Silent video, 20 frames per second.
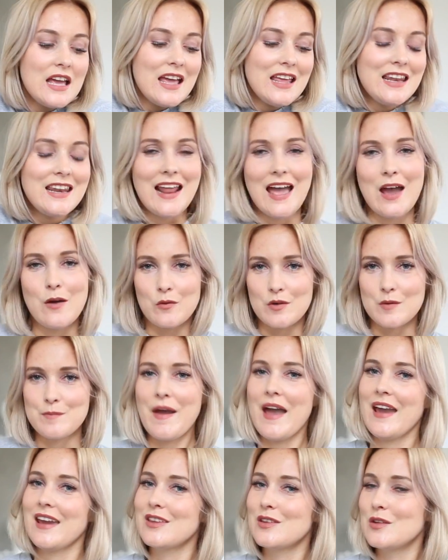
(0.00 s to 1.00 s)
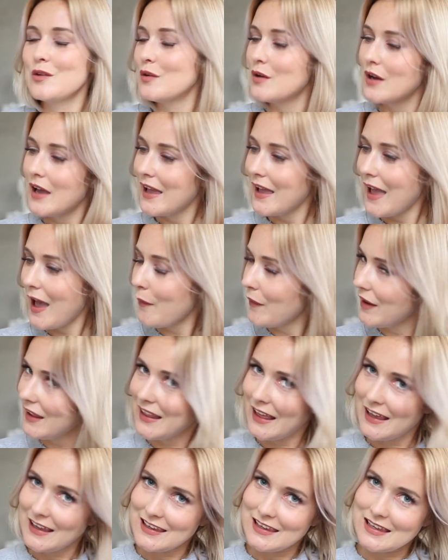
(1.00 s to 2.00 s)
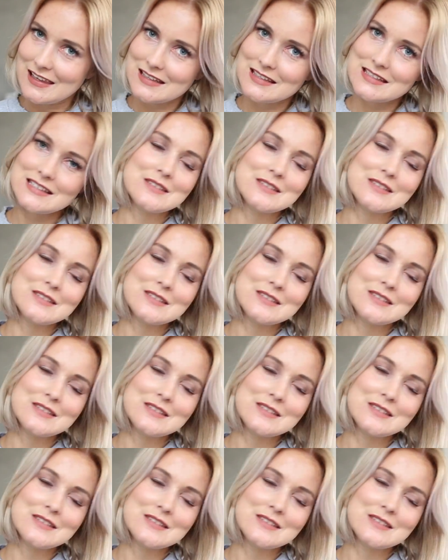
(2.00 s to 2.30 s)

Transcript: And now we're back to how I like it.